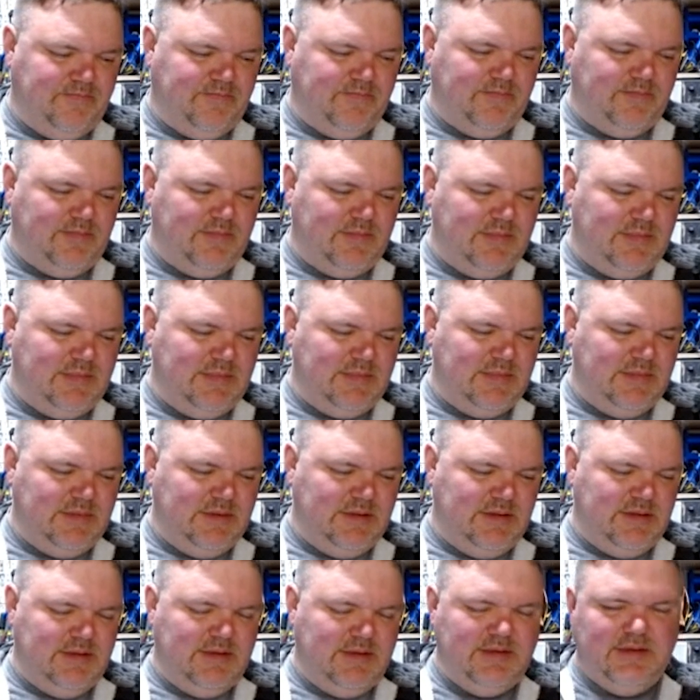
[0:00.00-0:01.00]

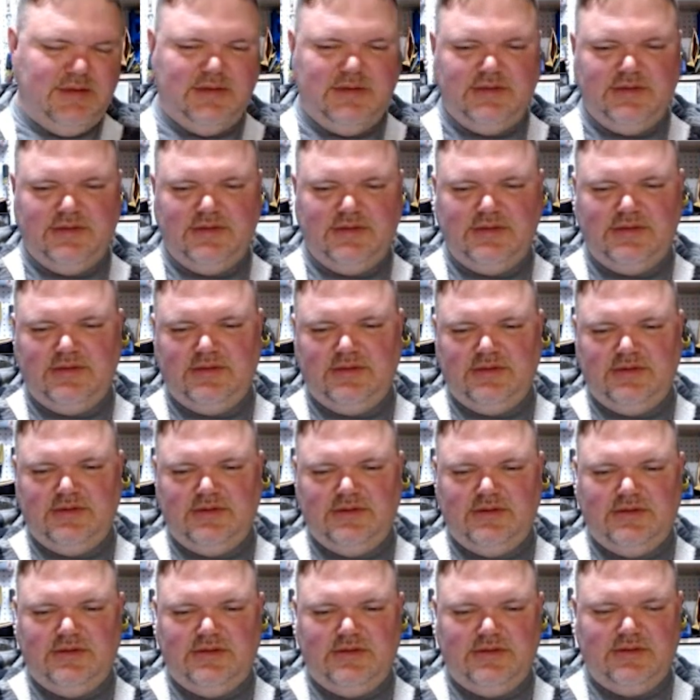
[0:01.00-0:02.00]

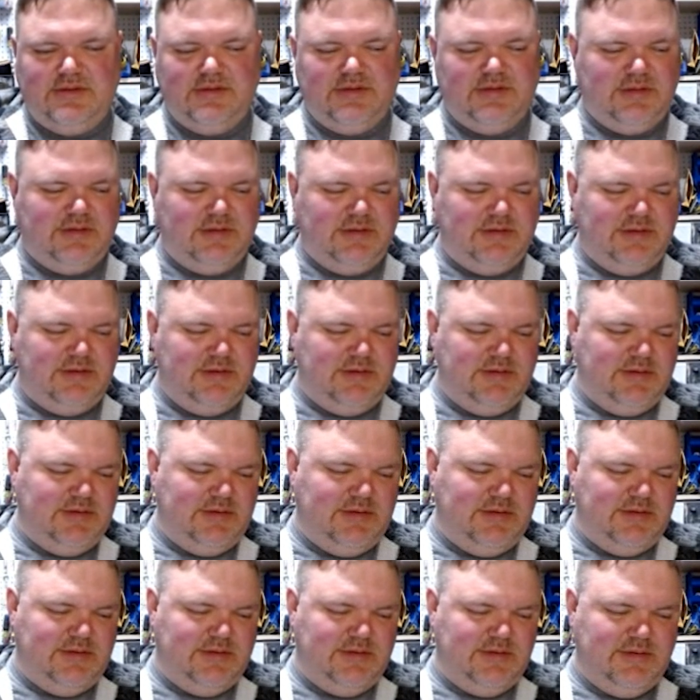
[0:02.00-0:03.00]

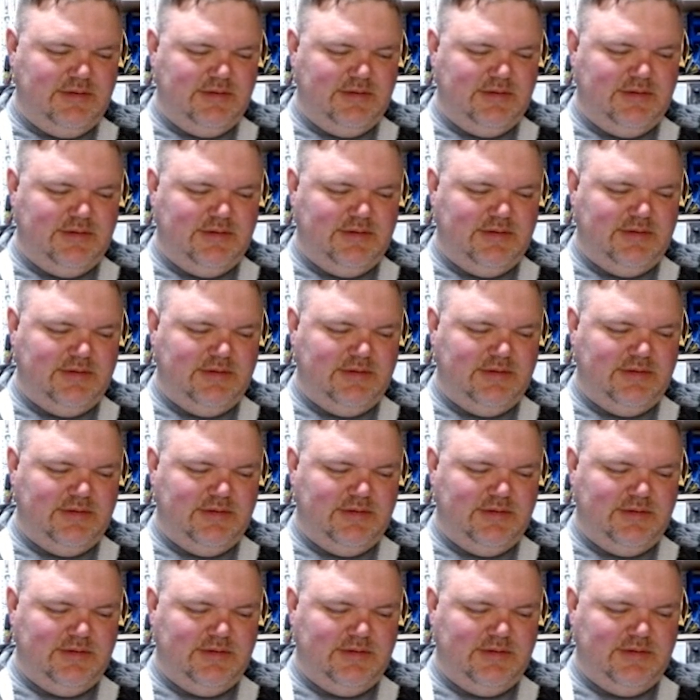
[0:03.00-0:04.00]

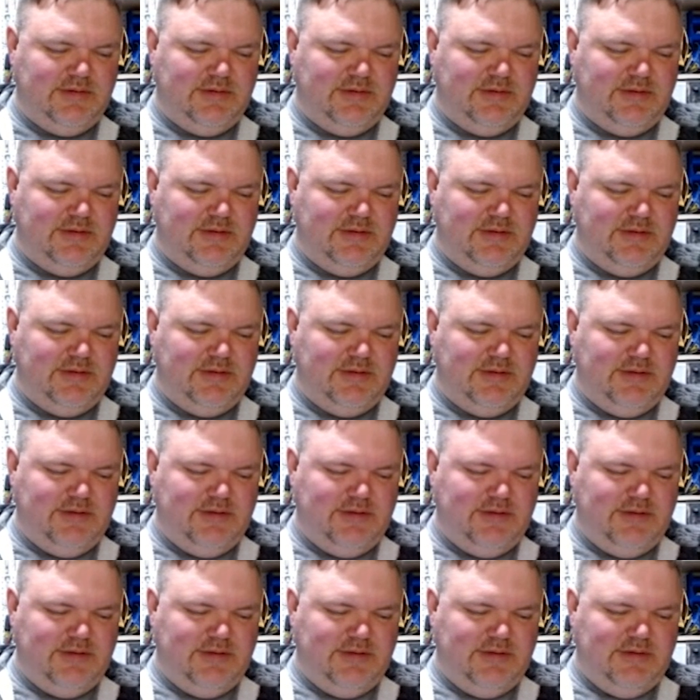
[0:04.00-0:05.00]

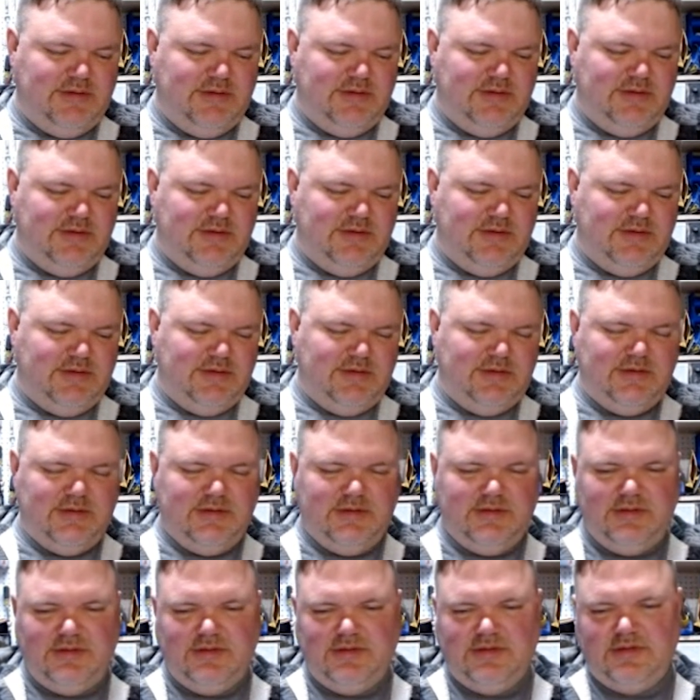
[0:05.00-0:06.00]

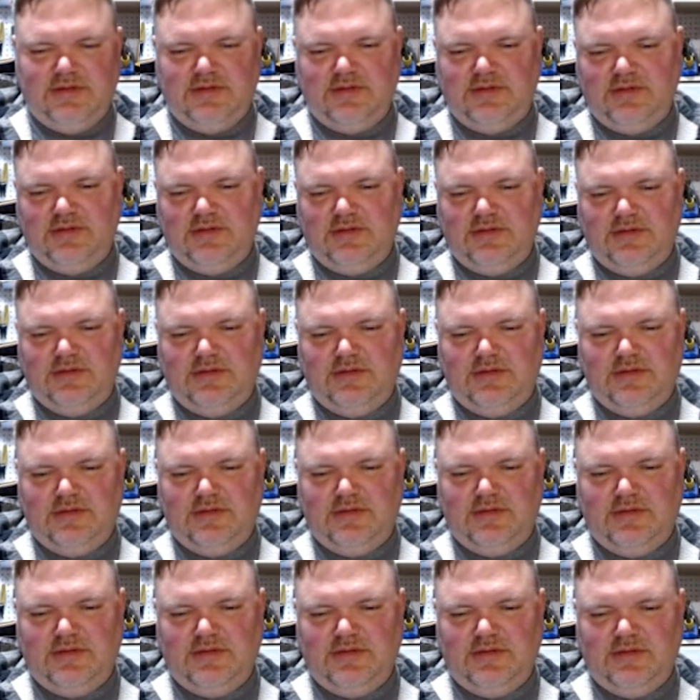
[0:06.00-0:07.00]

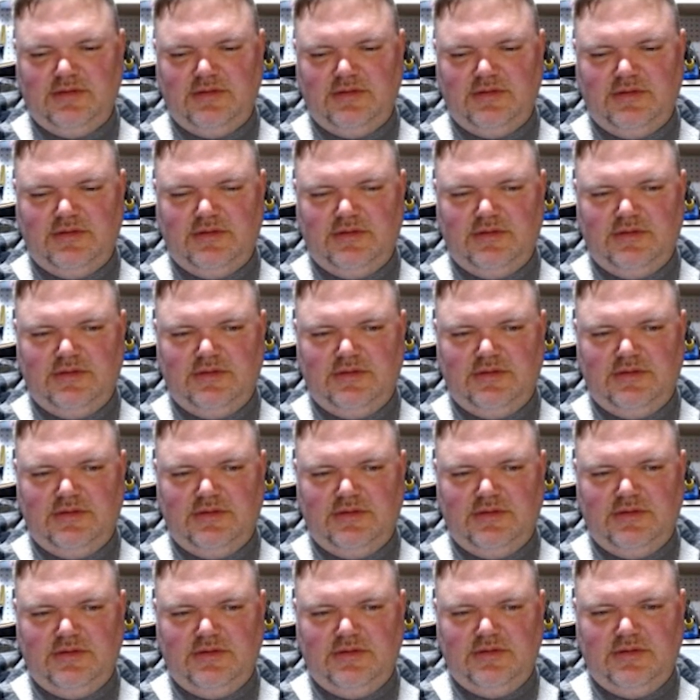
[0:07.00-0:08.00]
No words are spoken by the person on screen.